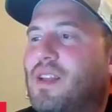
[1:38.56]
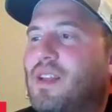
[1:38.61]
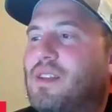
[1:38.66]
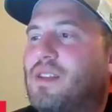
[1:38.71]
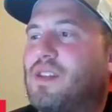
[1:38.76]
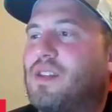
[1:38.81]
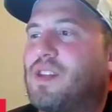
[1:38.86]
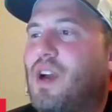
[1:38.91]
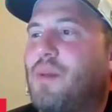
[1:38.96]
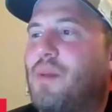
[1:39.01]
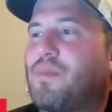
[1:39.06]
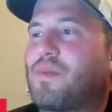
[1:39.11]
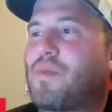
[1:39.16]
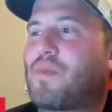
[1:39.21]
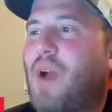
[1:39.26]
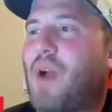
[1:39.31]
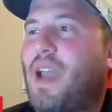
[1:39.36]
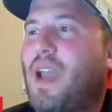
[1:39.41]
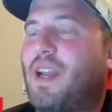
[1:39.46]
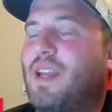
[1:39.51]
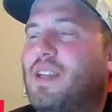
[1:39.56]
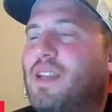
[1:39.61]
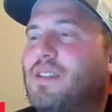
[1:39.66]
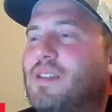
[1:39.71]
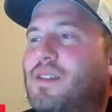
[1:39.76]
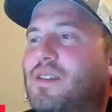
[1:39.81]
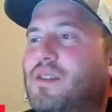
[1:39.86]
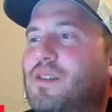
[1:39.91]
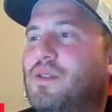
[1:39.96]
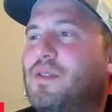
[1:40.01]
jump right
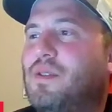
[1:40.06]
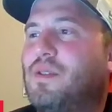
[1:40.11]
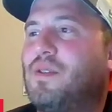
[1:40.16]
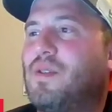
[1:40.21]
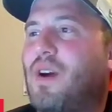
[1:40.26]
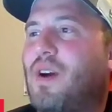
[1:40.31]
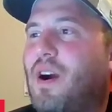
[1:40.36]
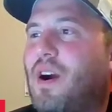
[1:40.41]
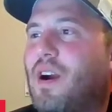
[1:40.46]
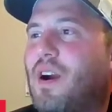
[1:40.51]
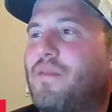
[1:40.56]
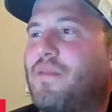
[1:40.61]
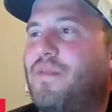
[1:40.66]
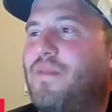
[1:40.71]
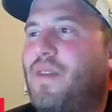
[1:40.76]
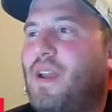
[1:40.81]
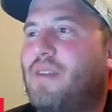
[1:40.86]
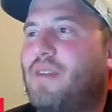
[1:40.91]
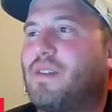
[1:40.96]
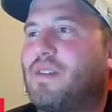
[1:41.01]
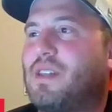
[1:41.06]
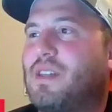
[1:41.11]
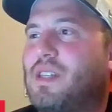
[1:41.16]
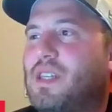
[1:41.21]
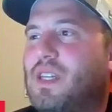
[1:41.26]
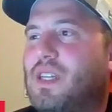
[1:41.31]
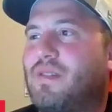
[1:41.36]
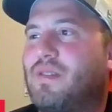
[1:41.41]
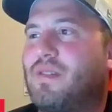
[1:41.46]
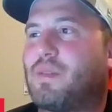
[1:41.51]
into our favorite
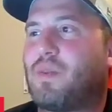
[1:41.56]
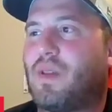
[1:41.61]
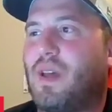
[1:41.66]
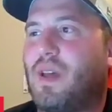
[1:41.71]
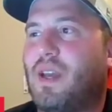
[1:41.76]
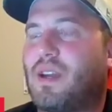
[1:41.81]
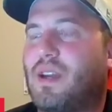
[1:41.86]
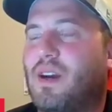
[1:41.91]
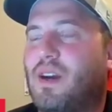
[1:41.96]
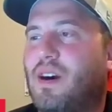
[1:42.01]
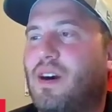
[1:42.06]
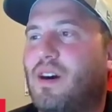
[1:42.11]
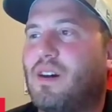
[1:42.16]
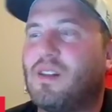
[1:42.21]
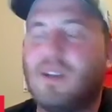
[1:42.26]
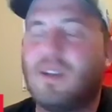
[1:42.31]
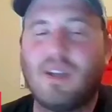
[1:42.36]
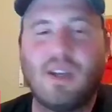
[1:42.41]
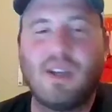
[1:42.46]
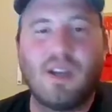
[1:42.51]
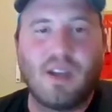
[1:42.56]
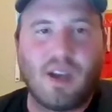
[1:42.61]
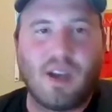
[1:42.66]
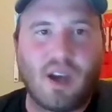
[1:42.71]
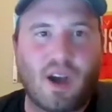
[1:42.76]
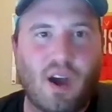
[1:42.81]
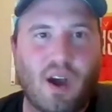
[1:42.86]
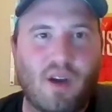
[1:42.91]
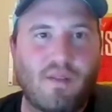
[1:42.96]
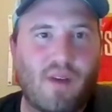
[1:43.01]
Chiefs play call
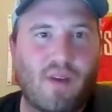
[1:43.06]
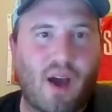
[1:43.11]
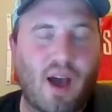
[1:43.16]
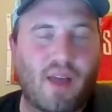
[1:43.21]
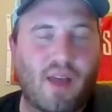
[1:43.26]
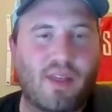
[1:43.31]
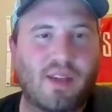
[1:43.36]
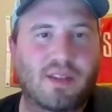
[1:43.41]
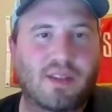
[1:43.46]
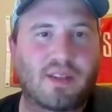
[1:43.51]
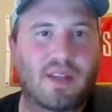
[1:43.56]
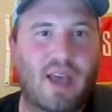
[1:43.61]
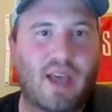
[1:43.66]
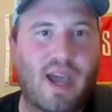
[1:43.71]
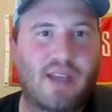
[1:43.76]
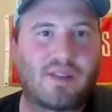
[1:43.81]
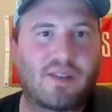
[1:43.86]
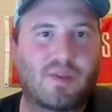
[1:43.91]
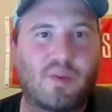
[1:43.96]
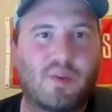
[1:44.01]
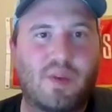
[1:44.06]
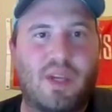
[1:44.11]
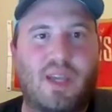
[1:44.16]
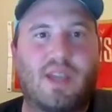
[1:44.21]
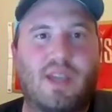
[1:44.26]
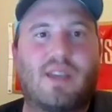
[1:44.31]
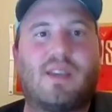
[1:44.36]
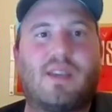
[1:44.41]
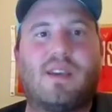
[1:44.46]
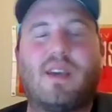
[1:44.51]
of this last
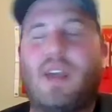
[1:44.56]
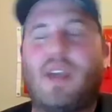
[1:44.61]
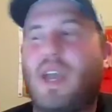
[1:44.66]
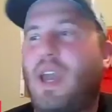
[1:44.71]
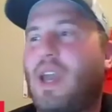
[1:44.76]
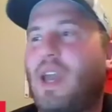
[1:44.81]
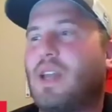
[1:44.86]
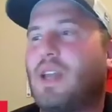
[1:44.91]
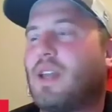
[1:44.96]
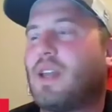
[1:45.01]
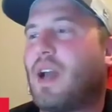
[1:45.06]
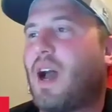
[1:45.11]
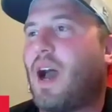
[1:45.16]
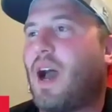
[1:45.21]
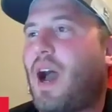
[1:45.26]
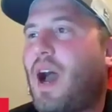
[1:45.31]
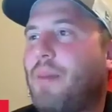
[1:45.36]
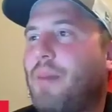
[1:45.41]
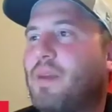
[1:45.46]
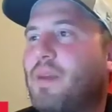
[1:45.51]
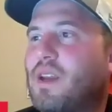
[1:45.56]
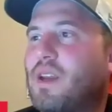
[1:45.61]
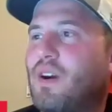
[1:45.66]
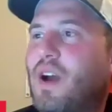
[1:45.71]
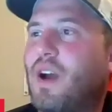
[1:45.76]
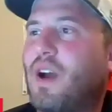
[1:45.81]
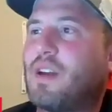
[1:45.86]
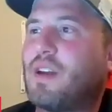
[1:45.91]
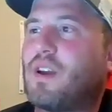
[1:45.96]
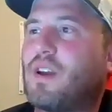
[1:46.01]
week. And I'm going to go
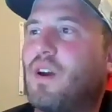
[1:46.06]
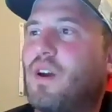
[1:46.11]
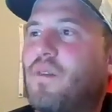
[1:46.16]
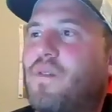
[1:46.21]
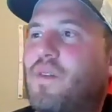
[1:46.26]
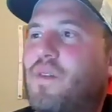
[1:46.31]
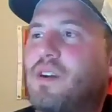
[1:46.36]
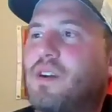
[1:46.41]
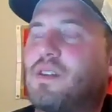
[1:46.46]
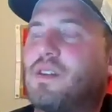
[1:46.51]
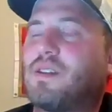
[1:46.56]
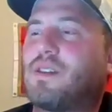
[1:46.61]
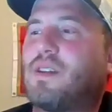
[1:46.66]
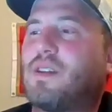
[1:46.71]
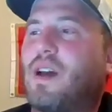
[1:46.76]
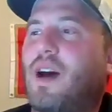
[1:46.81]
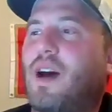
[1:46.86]
ahead and go first.